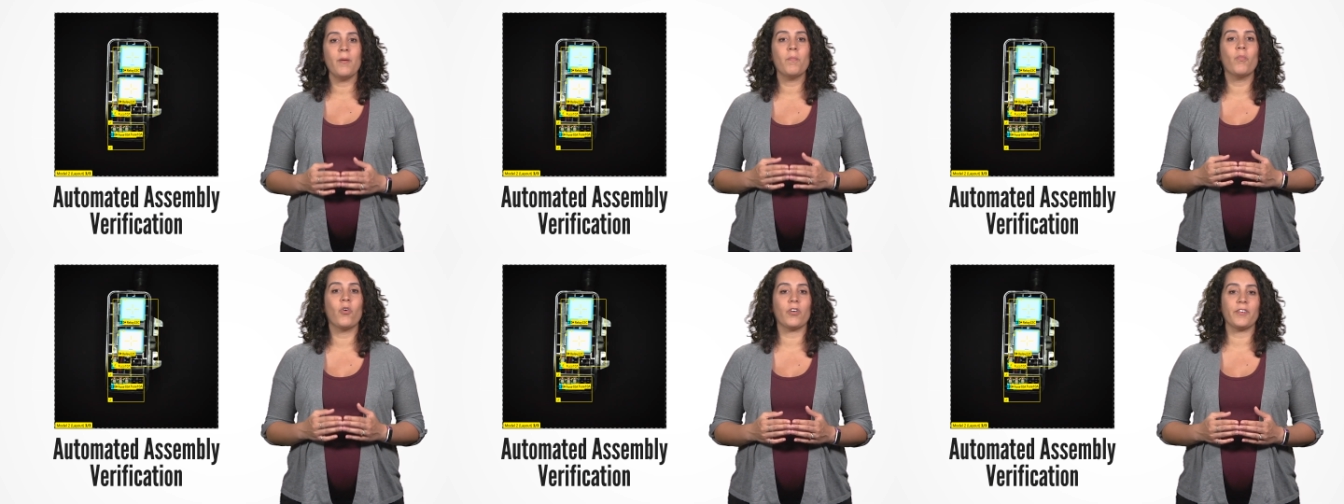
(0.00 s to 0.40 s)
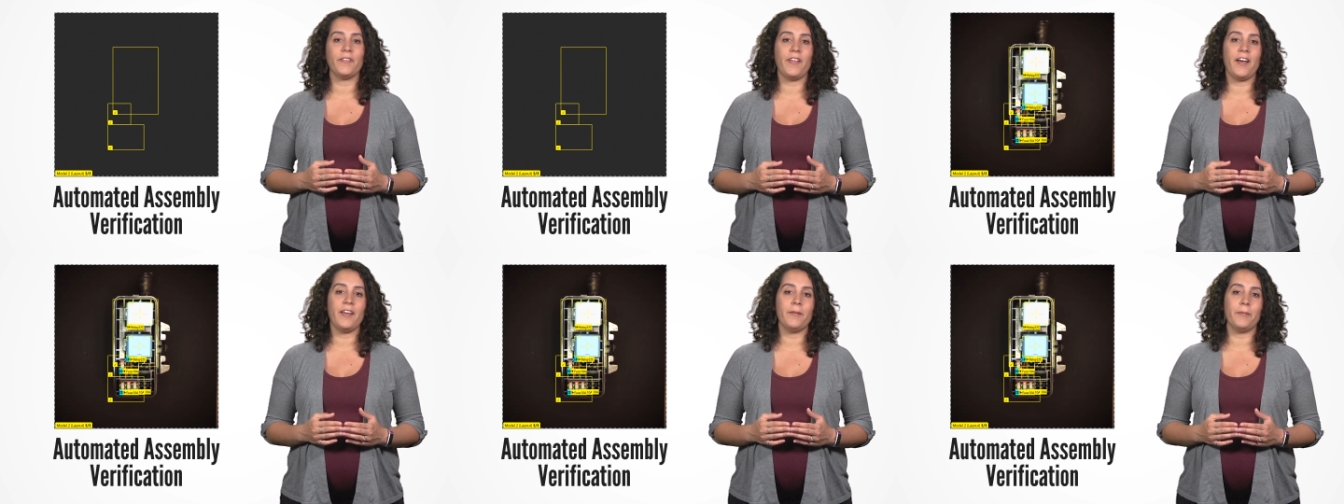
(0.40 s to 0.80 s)
more
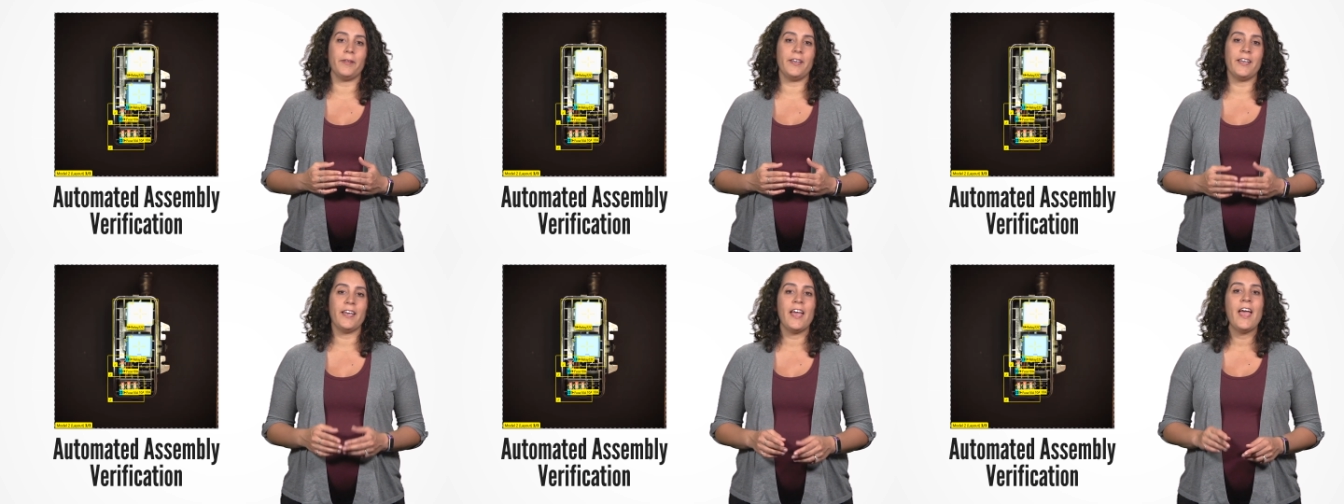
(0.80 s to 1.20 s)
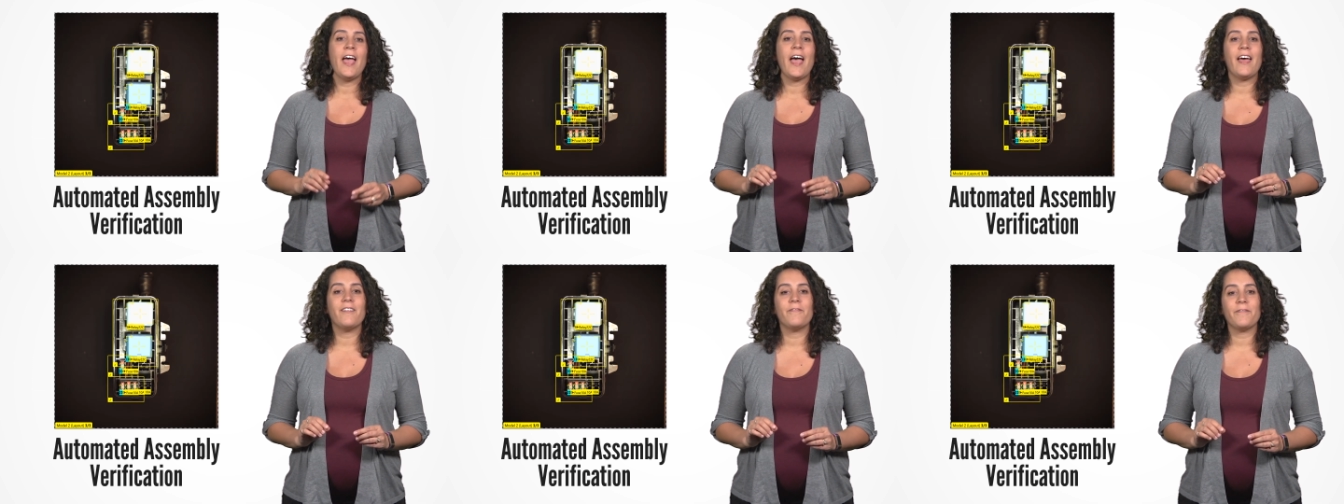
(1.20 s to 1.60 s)
reliably,
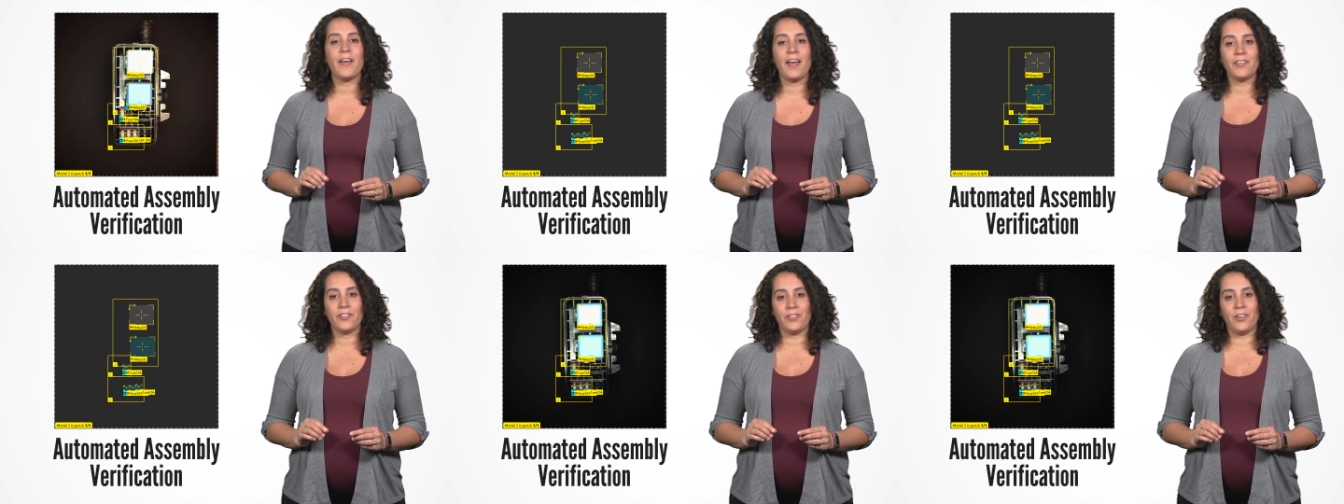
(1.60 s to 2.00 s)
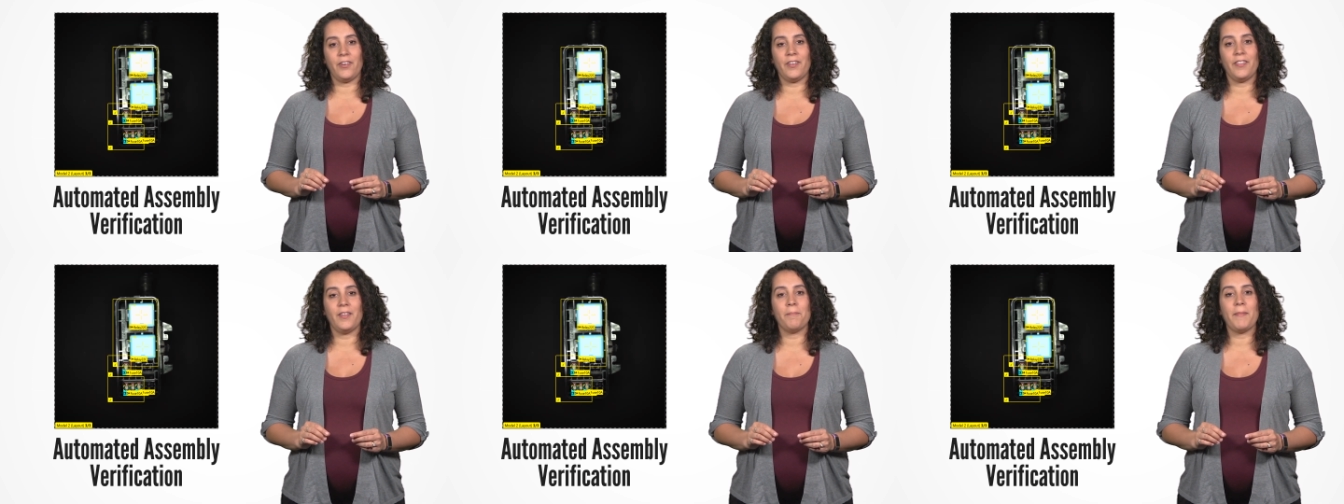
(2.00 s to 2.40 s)
and
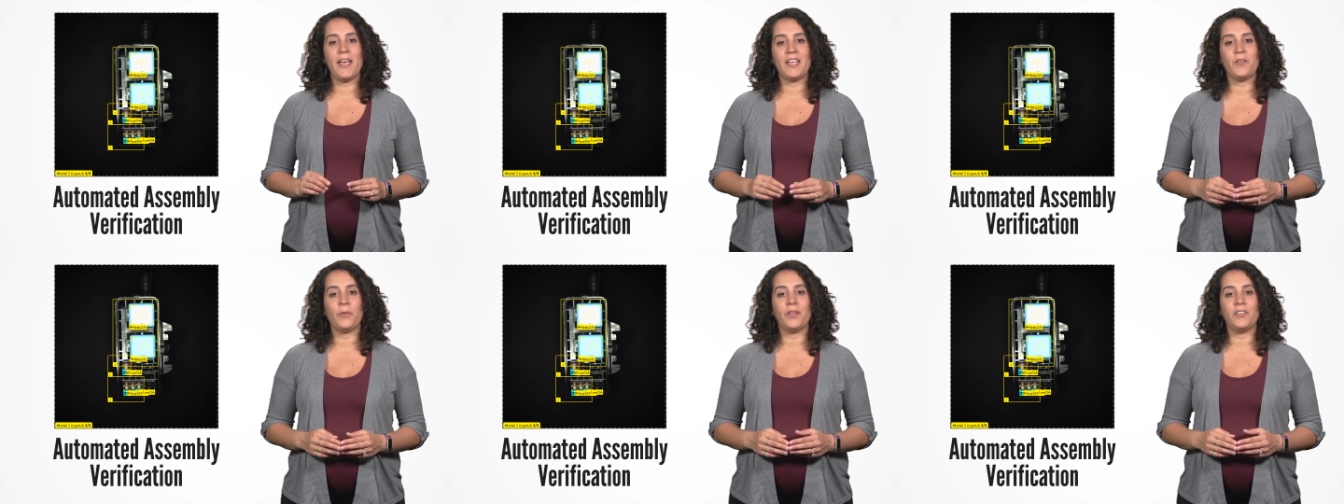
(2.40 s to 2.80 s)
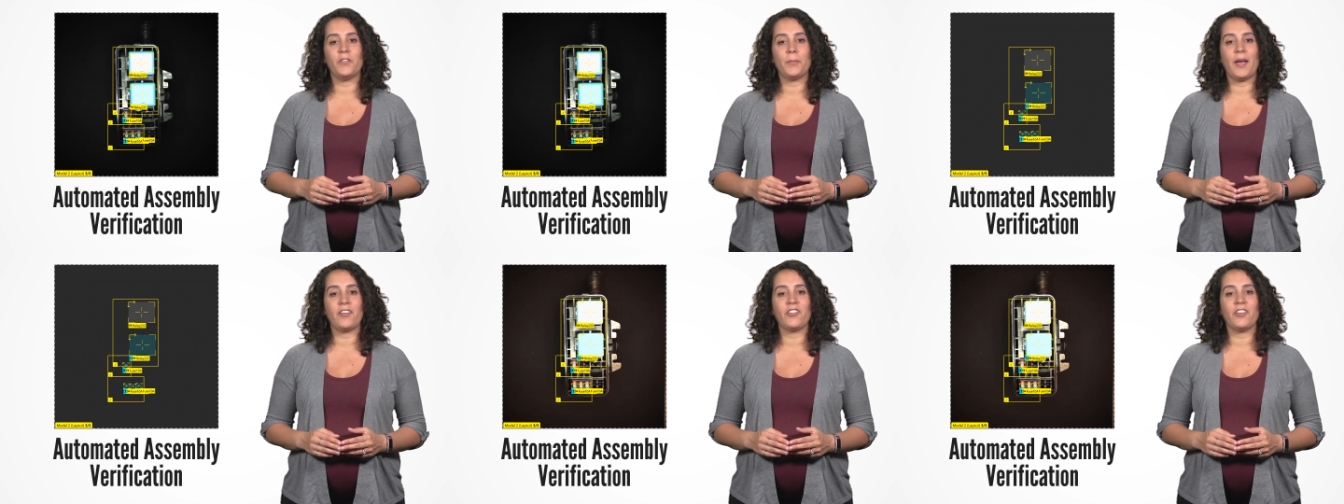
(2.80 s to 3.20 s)
faster than manual
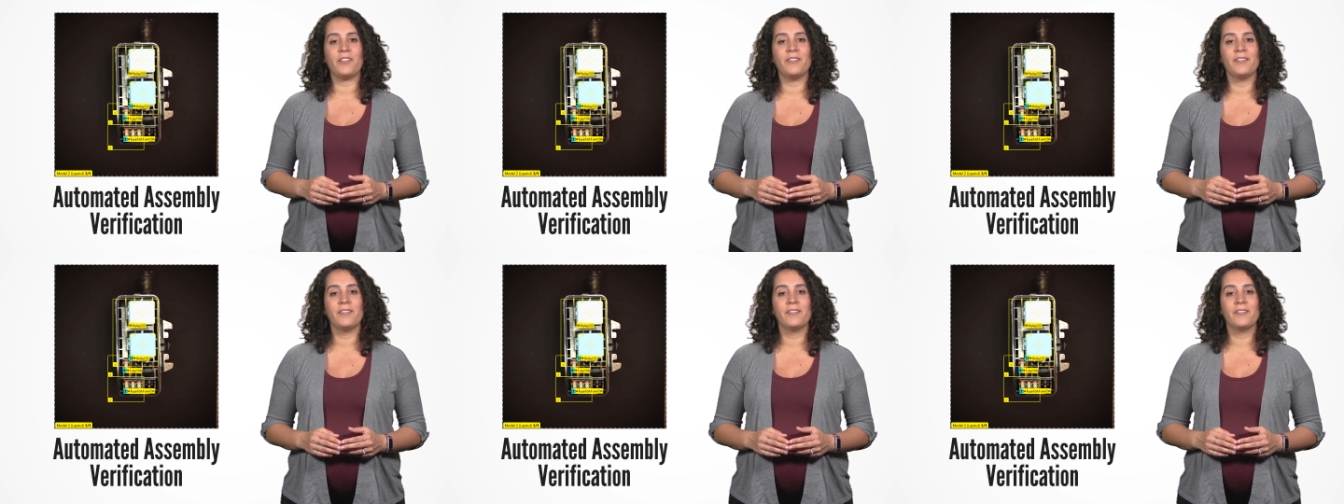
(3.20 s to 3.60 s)
inspection